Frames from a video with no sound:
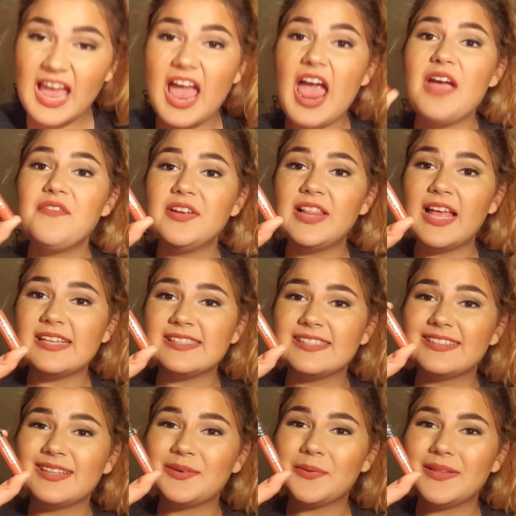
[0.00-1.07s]
Everlasting
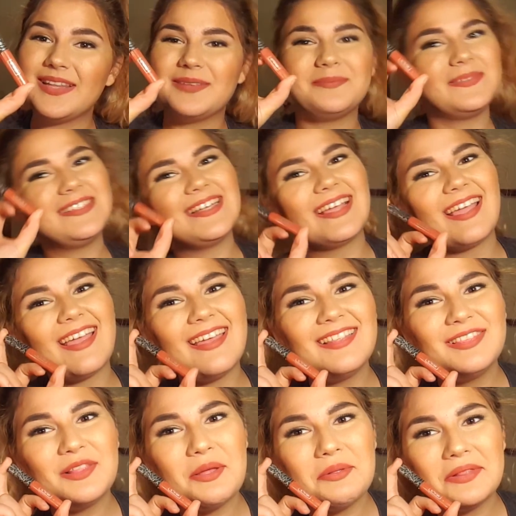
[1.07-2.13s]
Liquid Lipstick
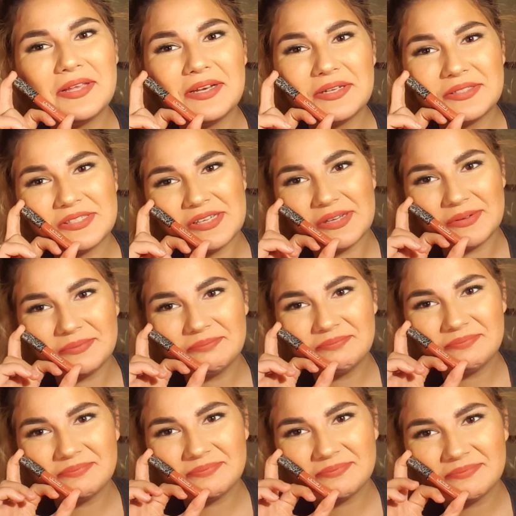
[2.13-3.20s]
in Lolita 2.
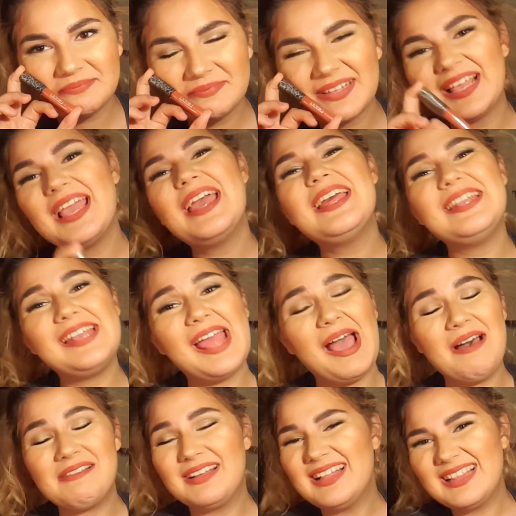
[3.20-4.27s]

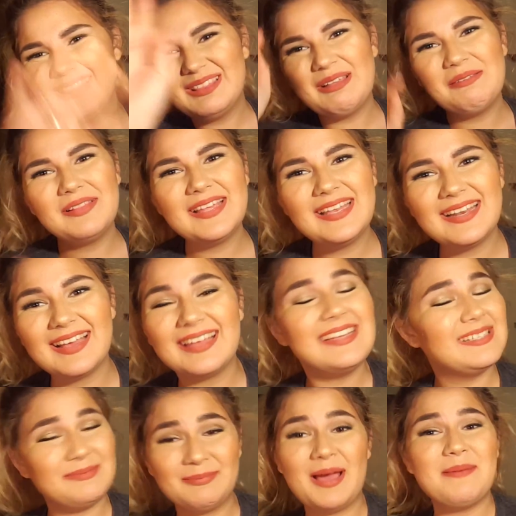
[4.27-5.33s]
Now, Lolita
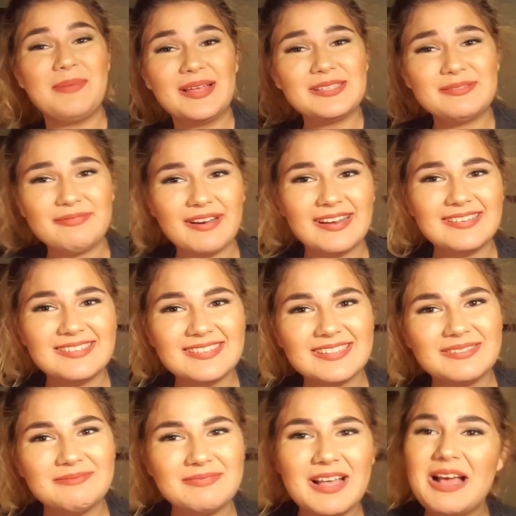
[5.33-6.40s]
is my best friend.
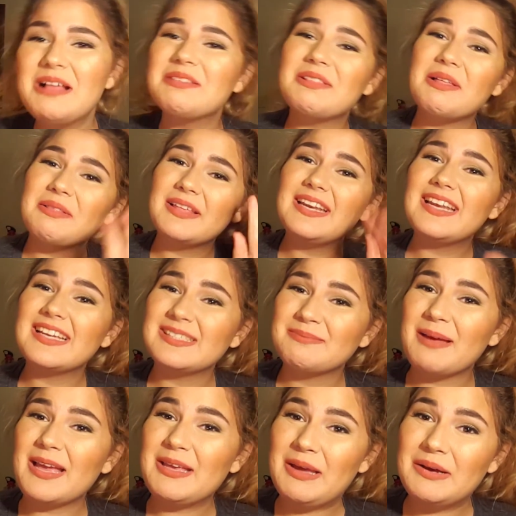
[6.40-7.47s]
Lolita is
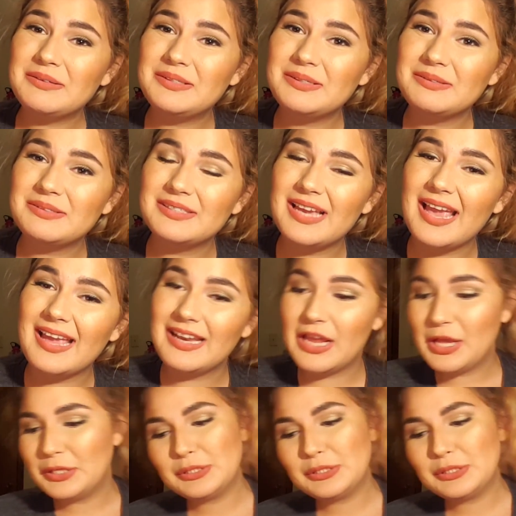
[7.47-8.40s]
my go-to shade.